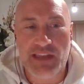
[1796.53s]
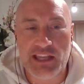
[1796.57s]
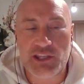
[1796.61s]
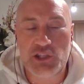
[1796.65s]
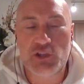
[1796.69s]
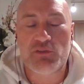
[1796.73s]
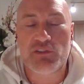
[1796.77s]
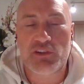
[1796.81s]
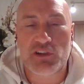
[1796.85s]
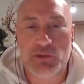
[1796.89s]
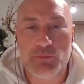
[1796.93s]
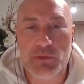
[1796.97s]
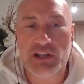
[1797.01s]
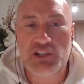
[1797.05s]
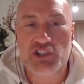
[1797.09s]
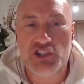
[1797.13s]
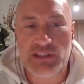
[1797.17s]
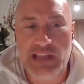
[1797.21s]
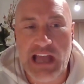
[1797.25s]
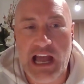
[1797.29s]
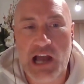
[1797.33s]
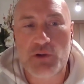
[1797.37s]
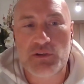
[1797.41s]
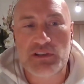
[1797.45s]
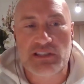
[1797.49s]
Thank you very
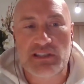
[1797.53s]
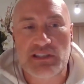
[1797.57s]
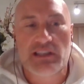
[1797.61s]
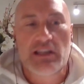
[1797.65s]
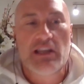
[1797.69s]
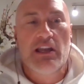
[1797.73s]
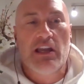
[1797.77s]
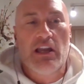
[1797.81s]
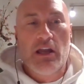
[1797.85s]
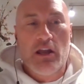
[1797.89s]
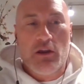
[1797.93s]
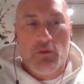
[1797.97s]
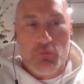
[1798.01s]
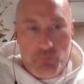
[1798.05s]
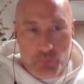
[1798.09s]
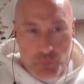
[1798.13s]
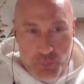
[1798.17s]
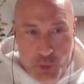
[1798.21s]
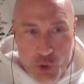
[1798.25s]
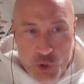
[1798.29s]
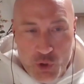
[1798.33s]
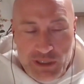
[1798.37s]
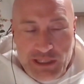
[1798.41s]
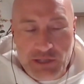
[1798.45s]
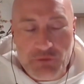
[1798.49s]
much. Now is
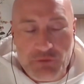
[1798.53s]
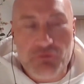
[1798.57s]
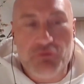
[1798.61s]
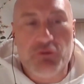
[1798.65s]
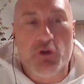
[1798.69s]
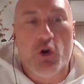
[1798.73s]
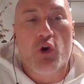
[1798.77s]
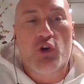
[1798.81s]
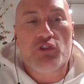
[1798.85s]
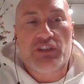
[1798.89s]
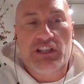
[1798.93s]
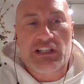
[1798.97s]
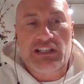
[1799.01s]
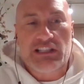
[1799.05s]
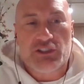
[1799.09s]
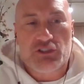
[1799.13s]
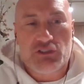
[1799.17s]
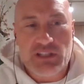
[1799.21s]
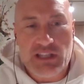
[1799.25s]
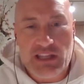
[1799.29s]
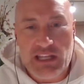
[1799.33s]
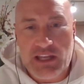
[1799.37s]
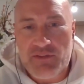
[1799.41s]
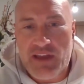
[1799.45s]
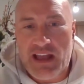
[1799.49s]
putting forth,
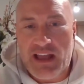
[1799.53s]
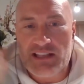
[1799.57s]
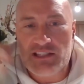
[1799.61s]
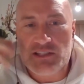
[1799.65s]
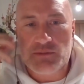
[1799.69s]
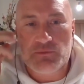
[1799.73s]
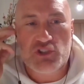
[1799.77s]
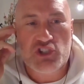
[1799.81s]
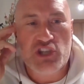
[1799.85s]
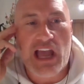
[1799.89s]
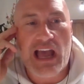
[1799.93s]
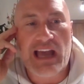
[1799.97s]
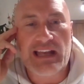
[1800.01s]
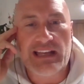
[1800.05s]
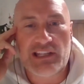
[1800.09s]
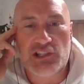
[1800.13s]
clearly they've had some